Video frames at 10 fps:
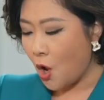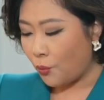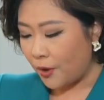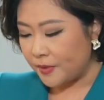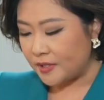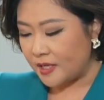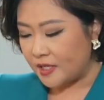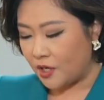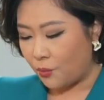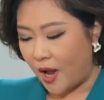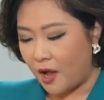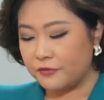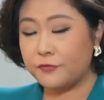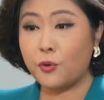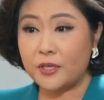representing
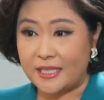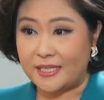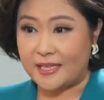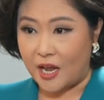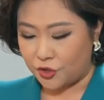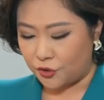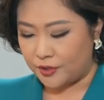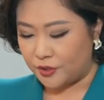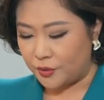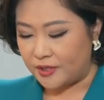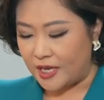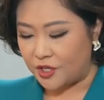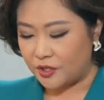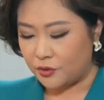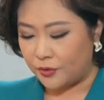around 40 sector
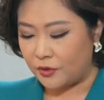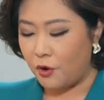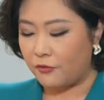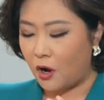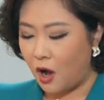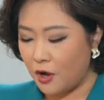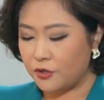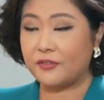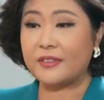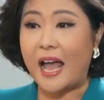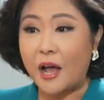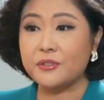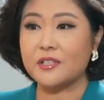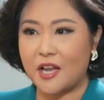associations with over 100,000